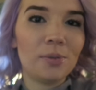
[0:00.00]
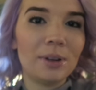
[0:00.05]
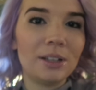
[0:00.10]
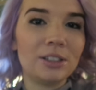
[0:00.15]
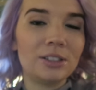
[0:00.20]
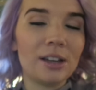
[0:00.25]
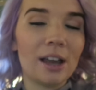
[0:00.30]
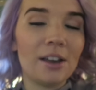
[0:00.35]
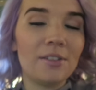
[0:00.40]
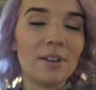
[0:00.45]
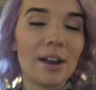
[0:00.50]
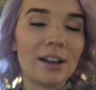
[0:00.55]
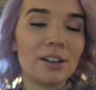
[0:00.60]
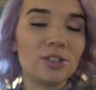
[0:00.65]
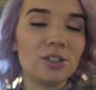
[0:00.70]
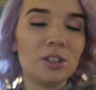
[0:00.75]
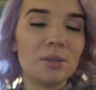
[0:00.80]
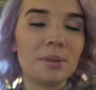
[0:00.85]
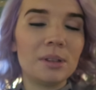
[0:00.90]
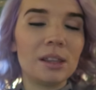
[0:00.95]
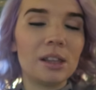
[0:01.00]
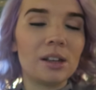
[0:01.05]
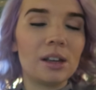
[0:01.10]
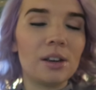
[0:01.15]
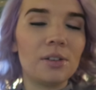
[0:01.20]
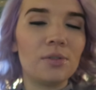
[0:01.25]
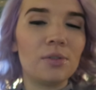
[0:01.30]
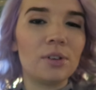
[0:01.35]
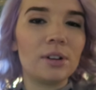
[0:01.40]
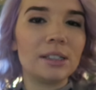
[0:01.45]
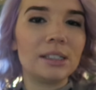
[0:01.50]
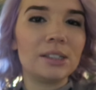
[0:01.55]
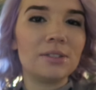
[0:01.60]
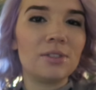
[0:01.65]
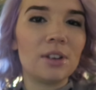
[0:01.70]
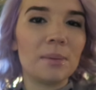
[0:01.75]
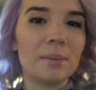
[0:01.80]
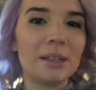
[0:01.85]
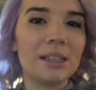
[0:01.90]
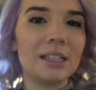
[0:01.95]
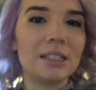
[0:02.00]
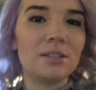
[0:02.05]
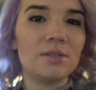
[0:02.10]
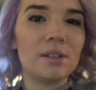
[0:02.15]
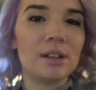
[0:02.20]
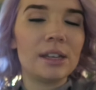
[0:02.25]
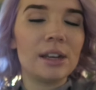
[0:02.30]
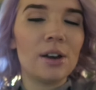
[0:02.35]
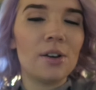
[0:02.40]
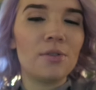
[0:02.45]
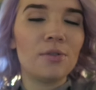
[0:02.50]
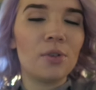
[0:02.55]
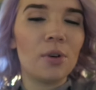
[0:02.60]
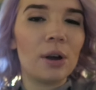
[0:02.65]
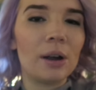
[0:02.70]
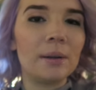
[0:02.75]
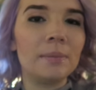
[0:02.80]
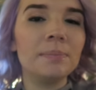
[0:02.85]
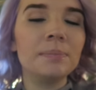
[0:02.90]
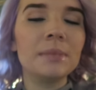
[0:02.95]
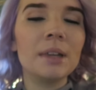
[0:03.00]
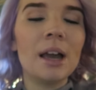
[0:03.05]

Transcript: which I've actually been looking forward to filming this video for